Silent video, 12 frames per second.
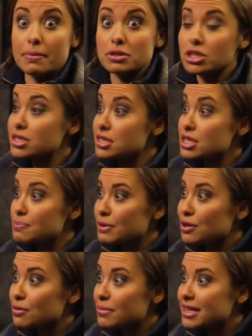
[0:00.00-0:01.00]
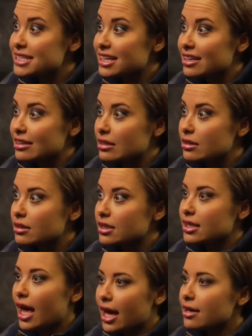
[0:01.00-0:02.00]
Maybe she's experimenting.
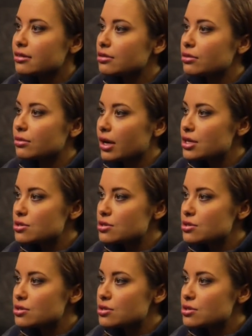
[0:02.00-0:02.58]
Gay until